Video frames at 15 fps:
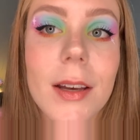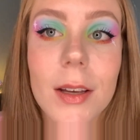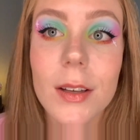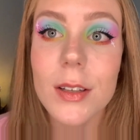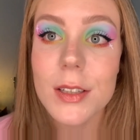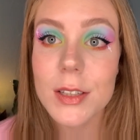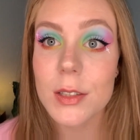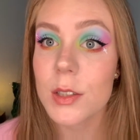
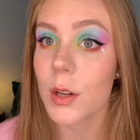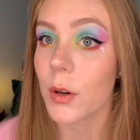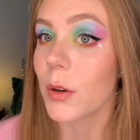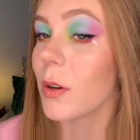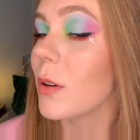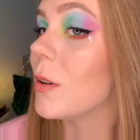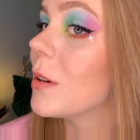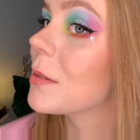
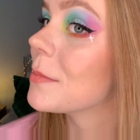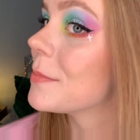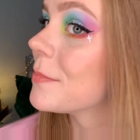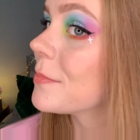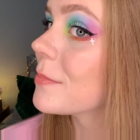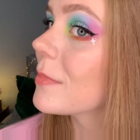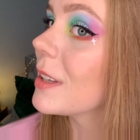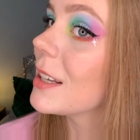So
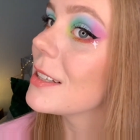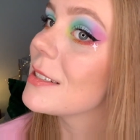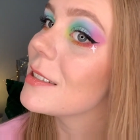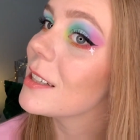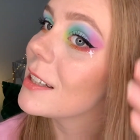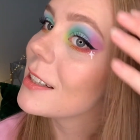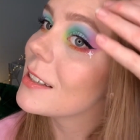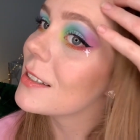this
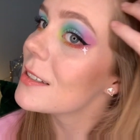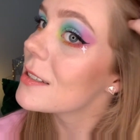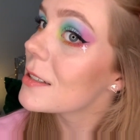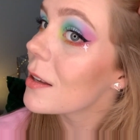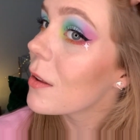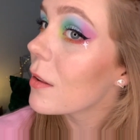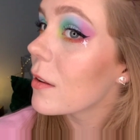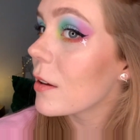is
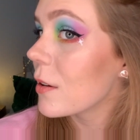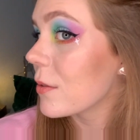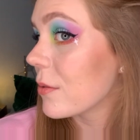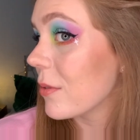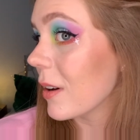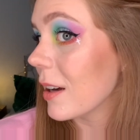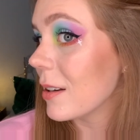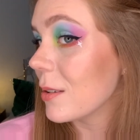the
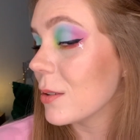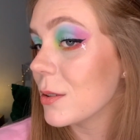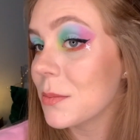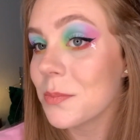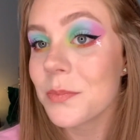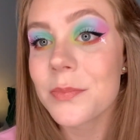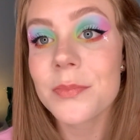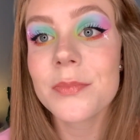final
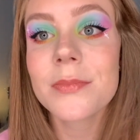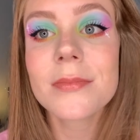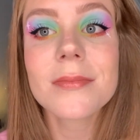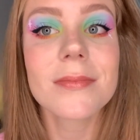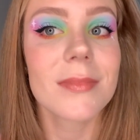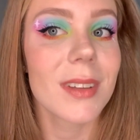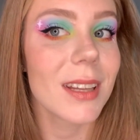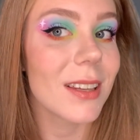
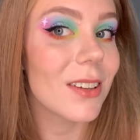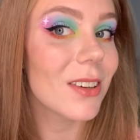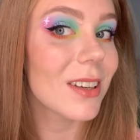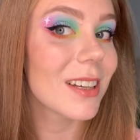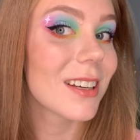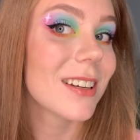look.